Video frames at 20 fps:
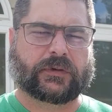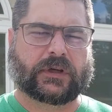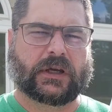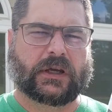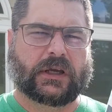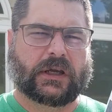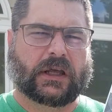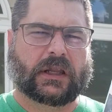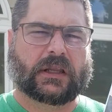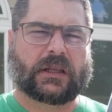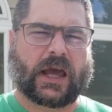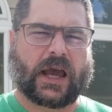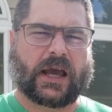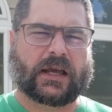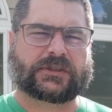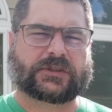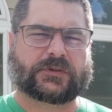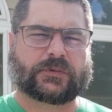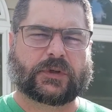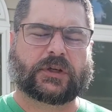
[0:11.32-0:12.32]
Last
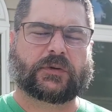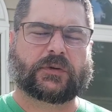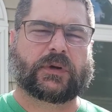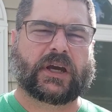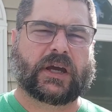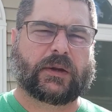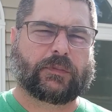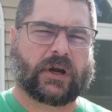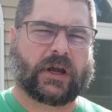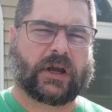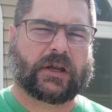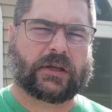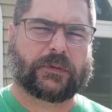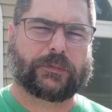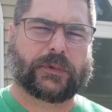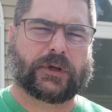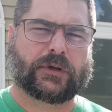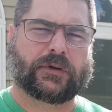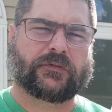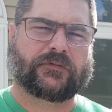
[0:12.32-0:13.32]
week we had Brandon
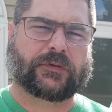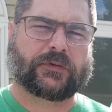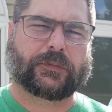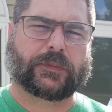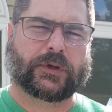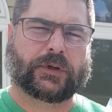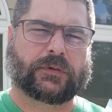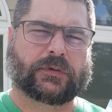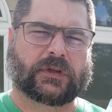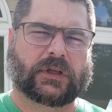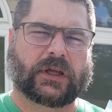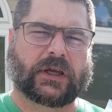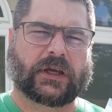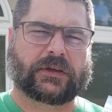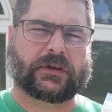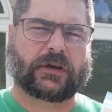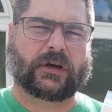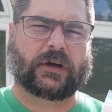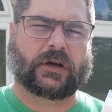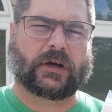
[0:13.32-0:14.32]
Moon from Moonlit
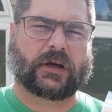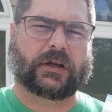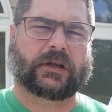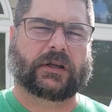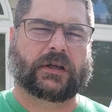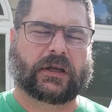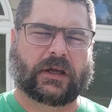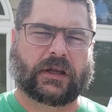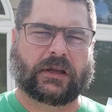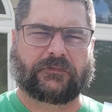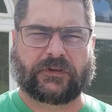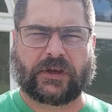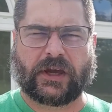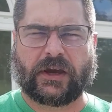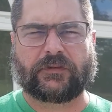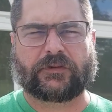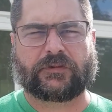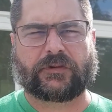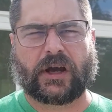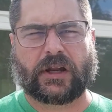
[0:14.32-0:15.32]
on. And if you haven't
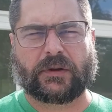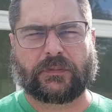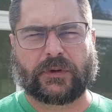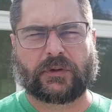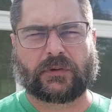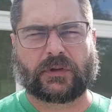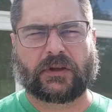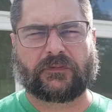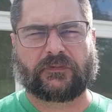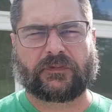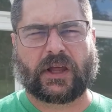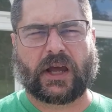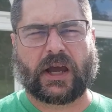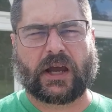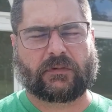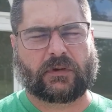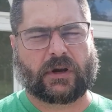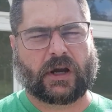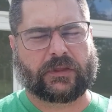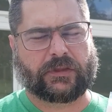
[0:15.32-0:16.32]
tried a Moonlit fly
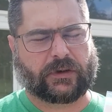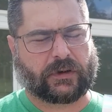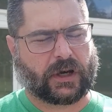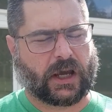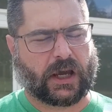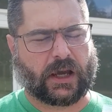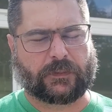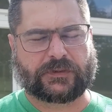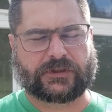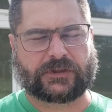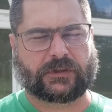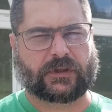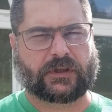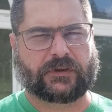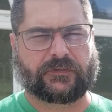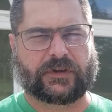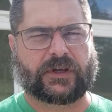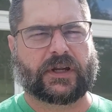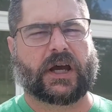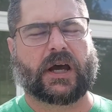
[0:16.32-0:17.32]
rod, they're absolutely
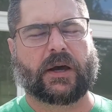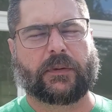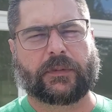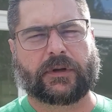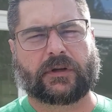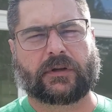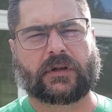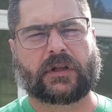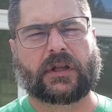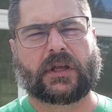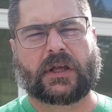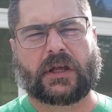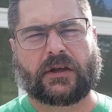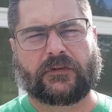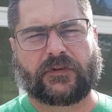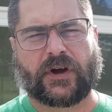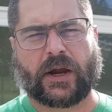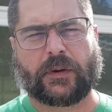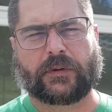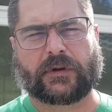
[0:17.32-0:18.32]
phenomenal.
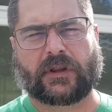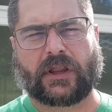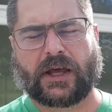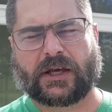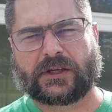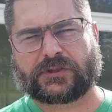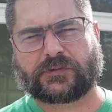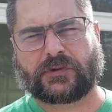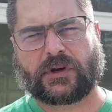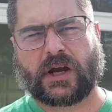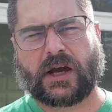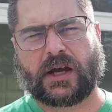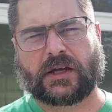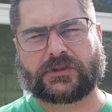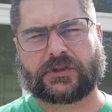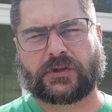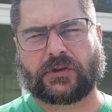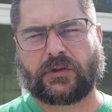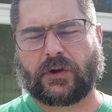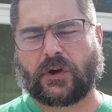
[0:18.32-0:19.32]
Fiberglass rods are
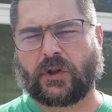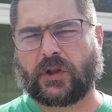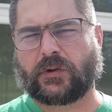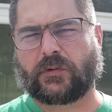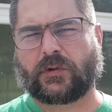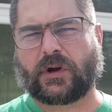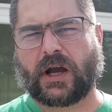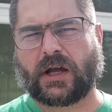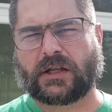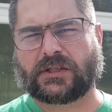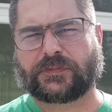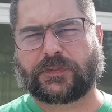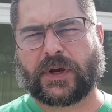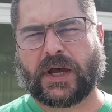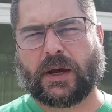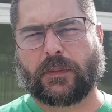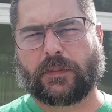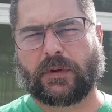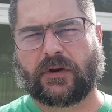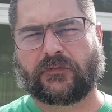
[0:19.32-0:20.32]
the only rods
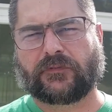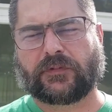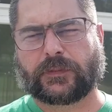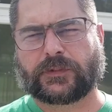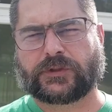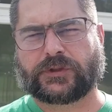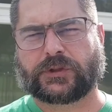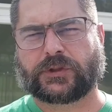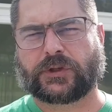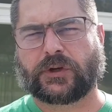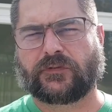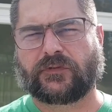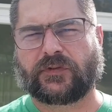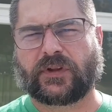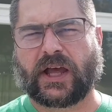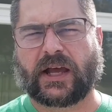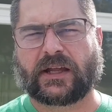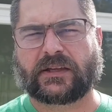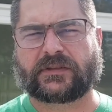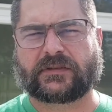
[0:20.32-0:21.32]
Pablo from Juco
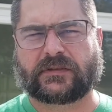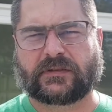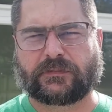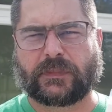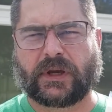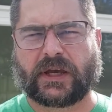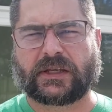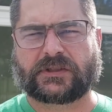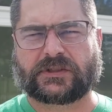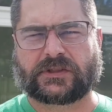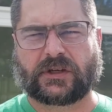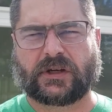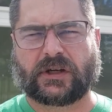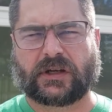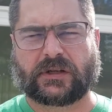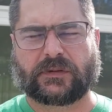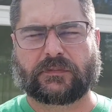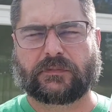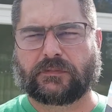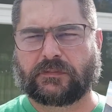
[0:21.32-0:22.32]
Flat makes
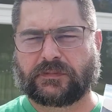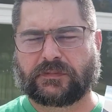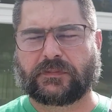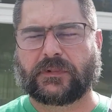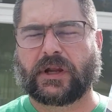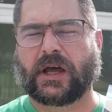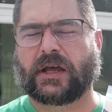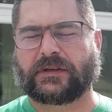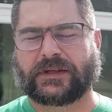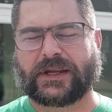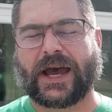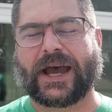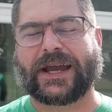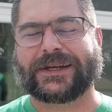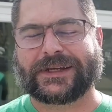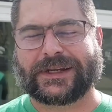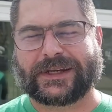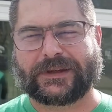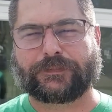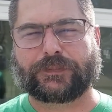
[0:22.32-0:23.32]
on
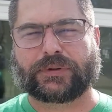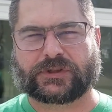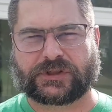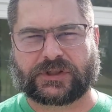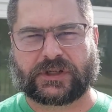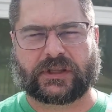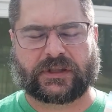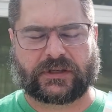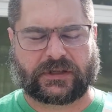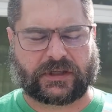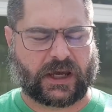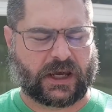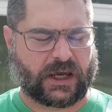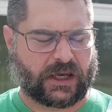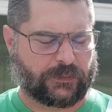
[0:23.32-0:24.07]
90% of the time.